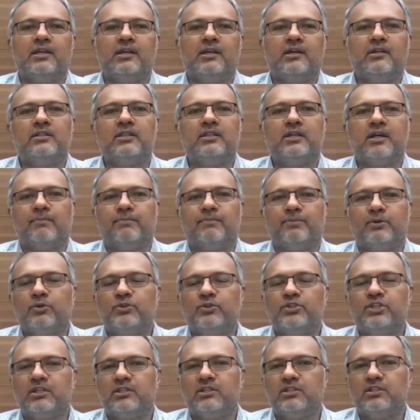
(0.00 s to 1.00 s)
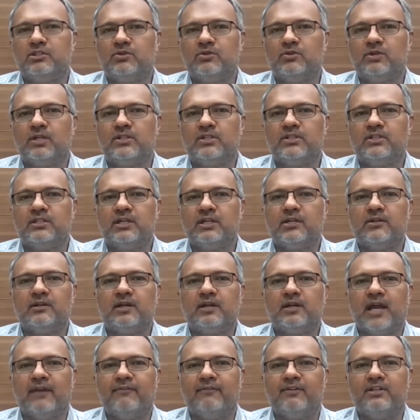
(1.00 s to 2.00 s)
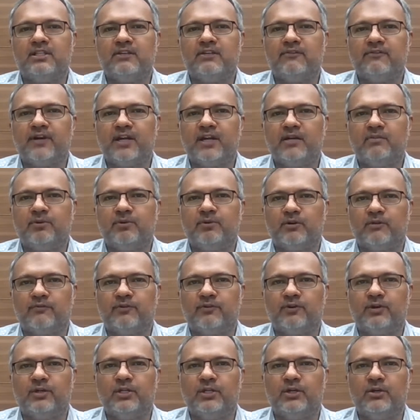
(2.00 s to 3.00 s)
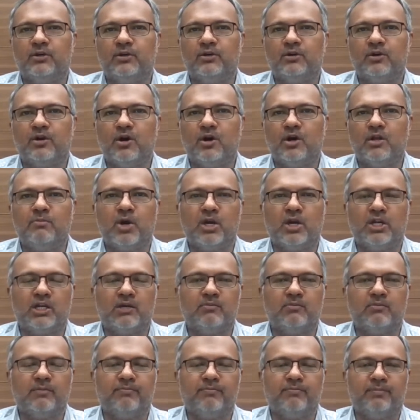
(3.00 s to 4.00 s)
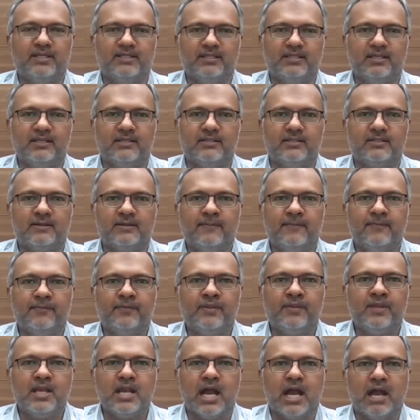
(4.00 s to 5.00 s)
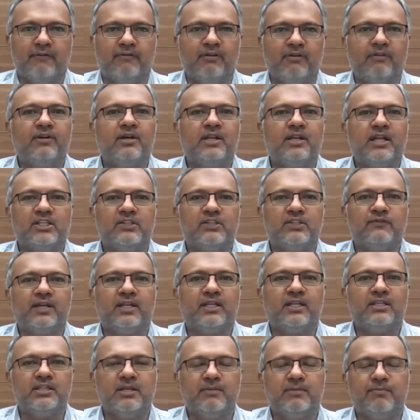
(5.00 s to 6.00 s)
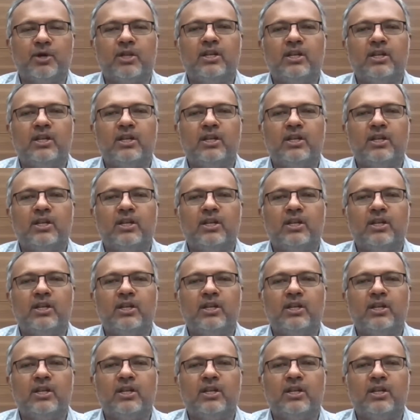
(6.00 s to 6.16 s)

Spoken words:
Here, the approach is to construct a diversified portfolio on bottom-up basis. However, as far as